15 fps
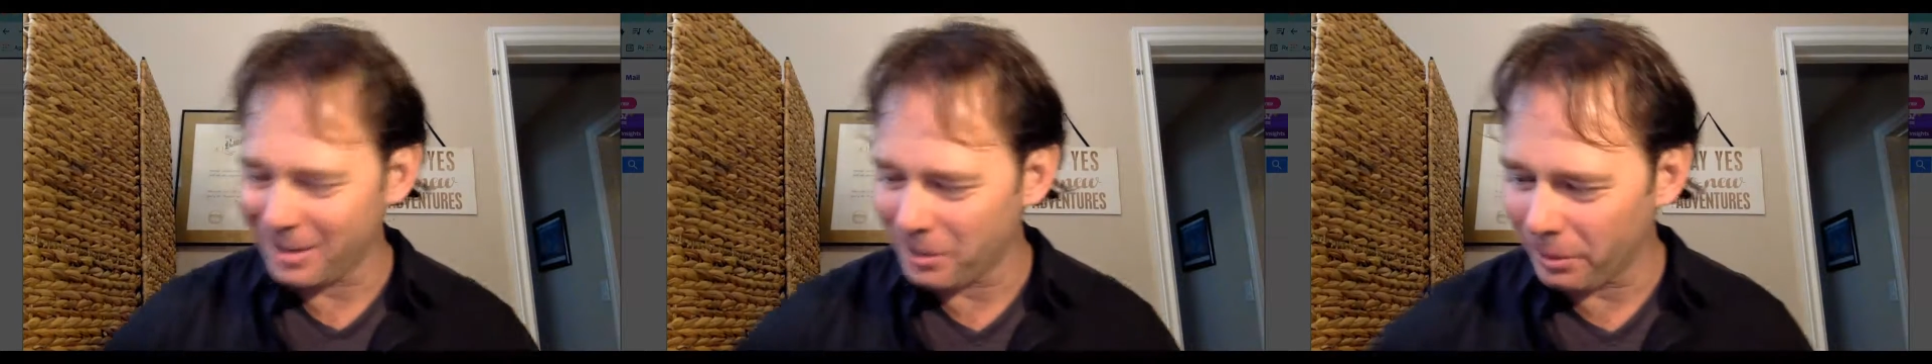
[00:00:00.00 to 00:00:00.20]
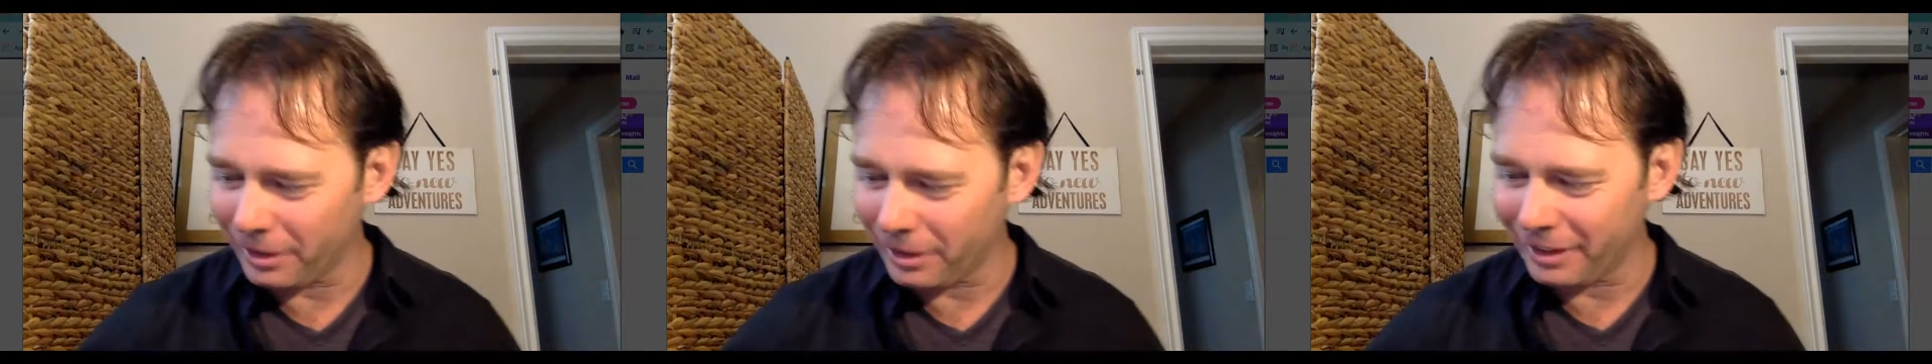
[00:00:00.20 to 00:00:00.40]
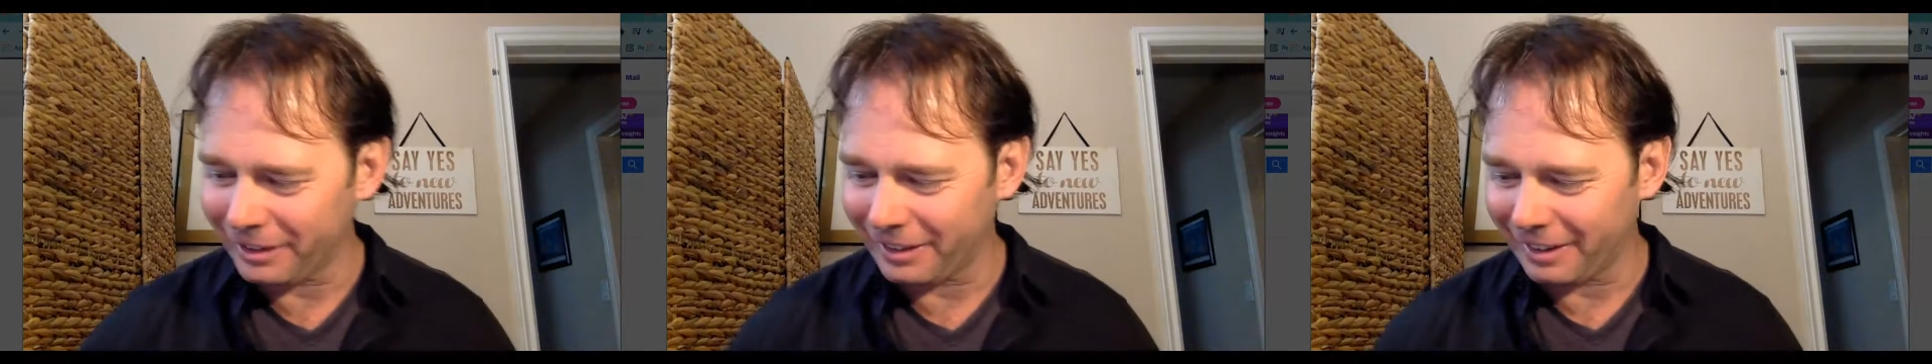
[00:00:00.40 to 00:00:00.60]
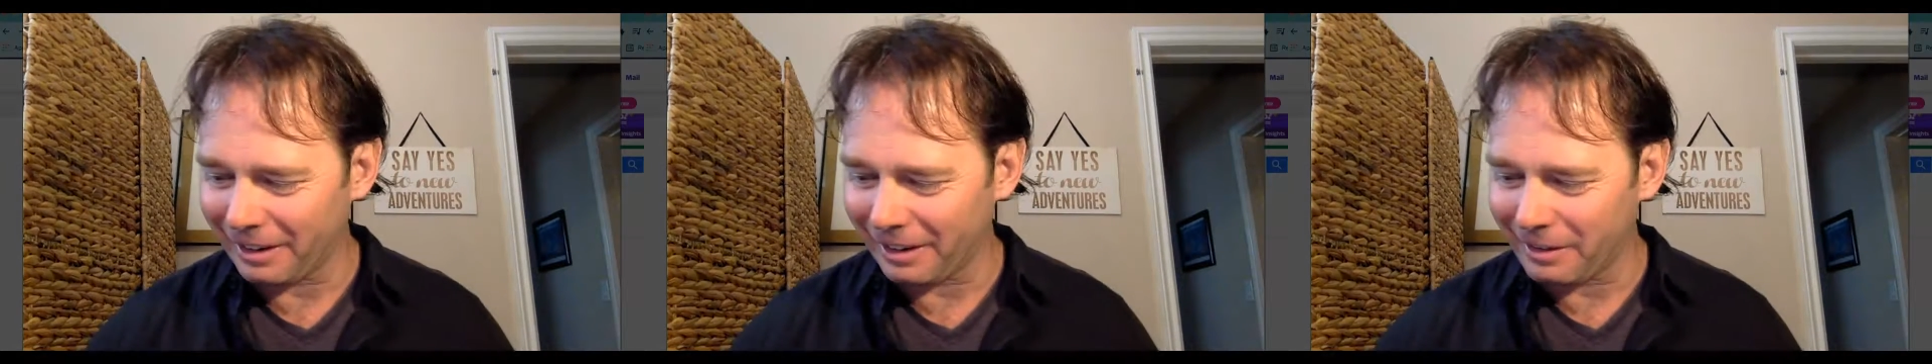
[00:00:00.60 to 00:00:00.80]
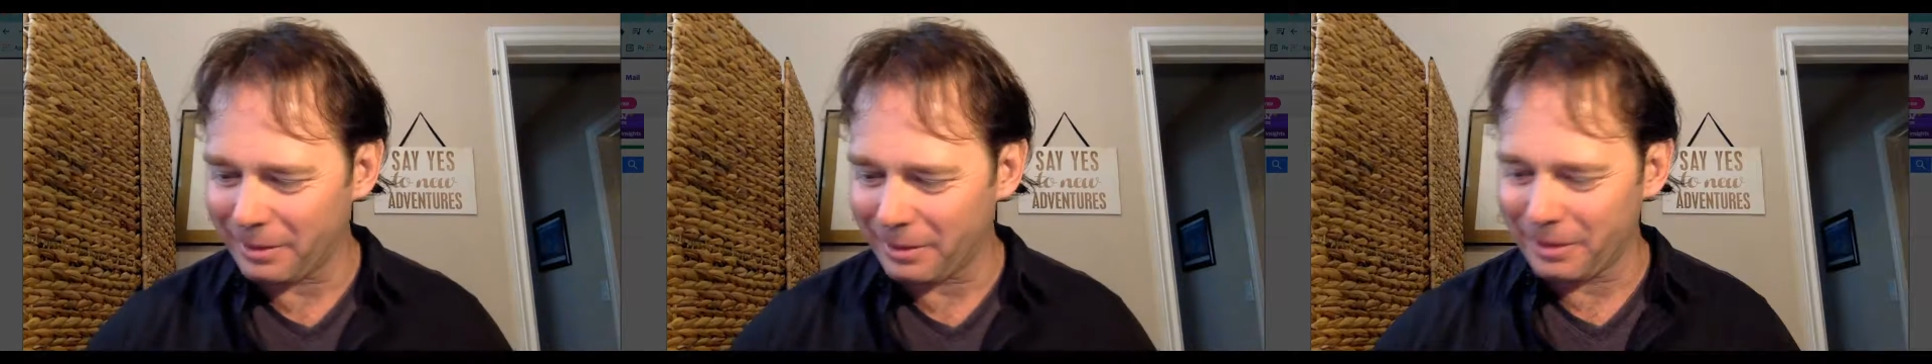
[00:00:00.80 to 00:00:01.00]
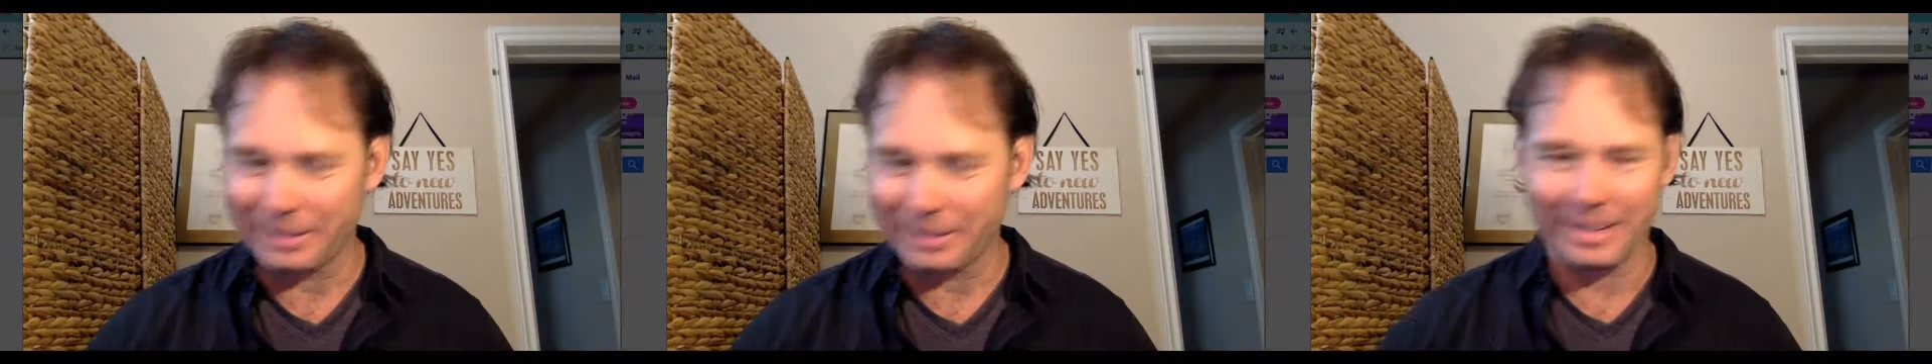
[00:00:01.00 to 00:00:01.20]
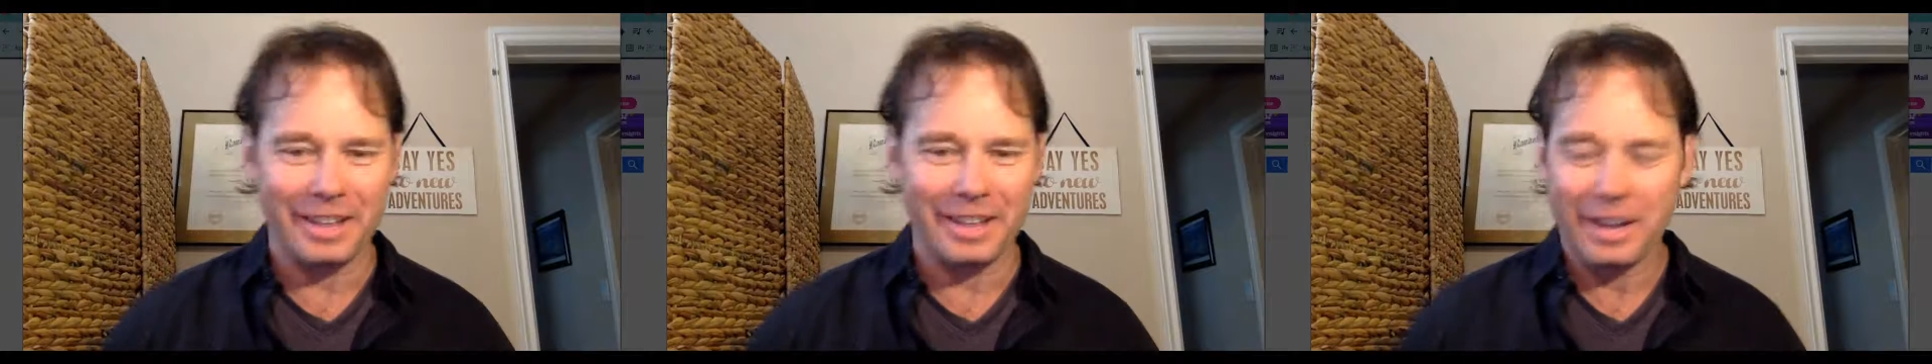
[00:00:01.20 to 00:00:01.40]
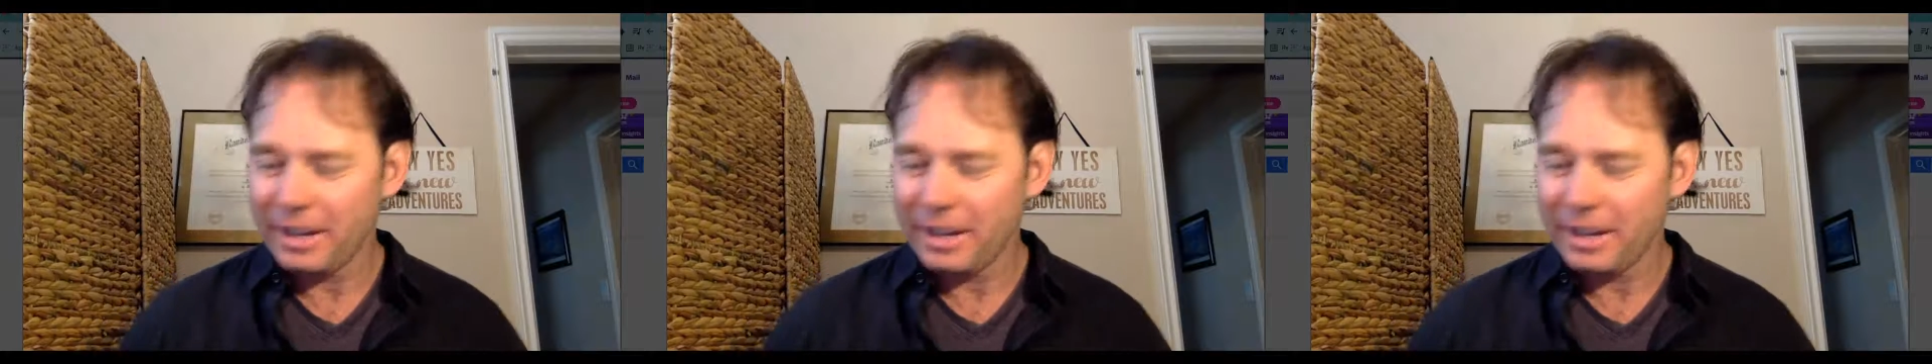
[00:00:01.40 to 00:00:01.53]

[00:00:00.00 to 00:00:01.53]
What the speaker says: what is the name of the day?